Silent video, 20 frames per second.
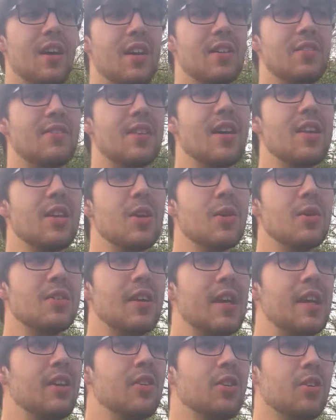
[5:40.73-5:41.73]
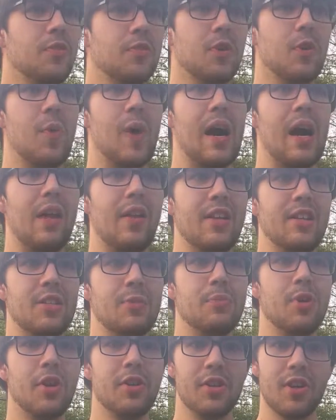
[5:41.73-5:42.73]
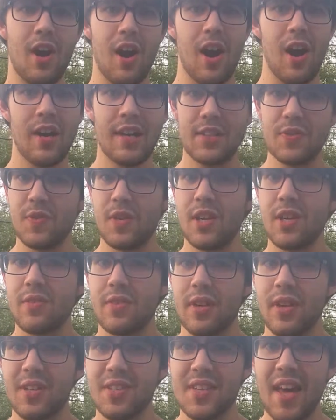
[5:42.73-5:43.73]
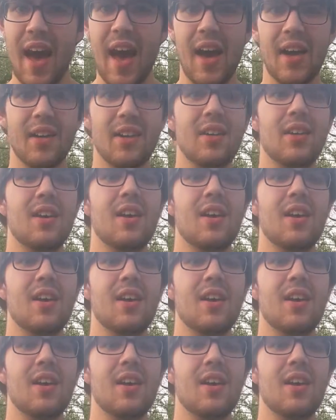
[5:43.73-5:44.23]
Say that you were dating a girl for a while and she broke your heart and it's very, very sad.